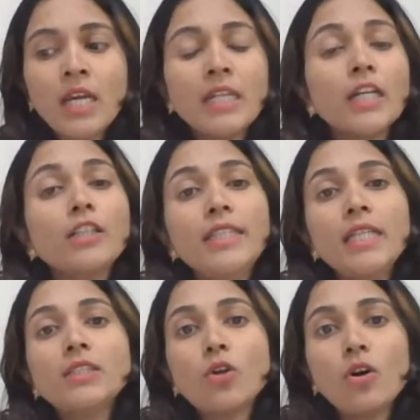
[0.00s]
Now,
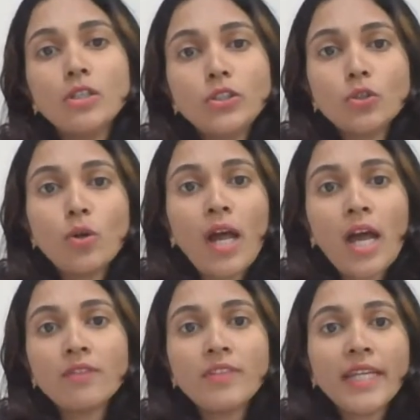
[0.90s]
these also
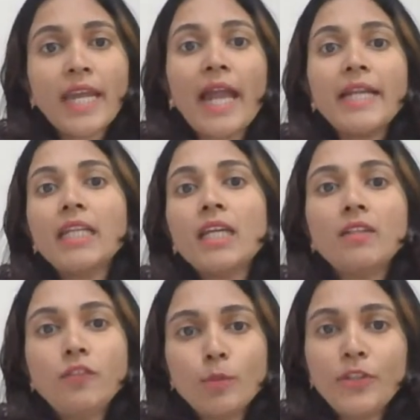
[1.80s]
have like
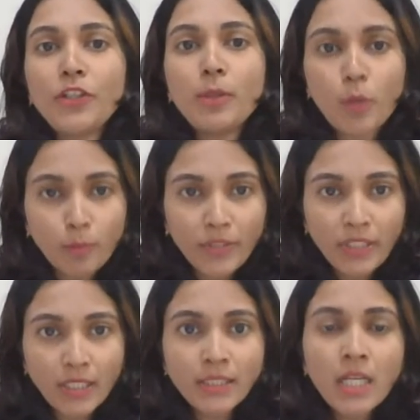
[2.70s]
anti-inflammatory
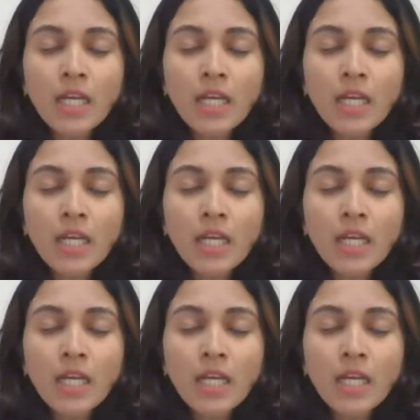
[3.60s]
properties,